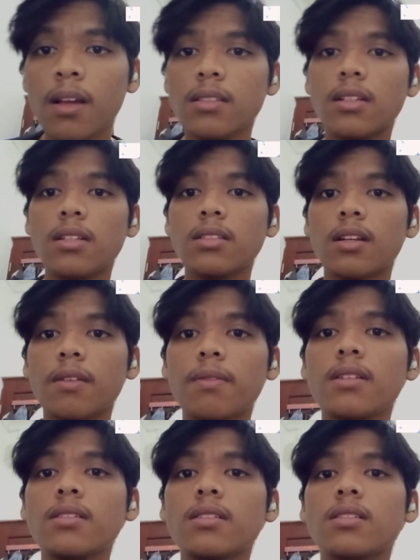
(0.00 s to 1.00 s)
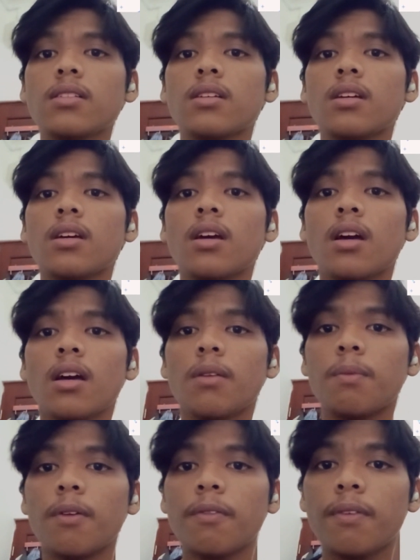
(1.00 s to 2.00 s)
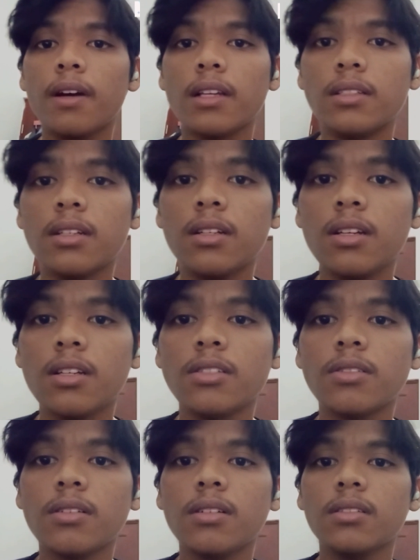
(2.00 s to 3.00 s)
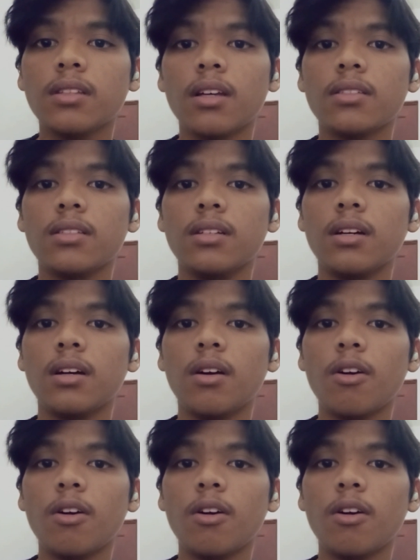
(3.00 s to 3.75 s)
the service provider ensures that the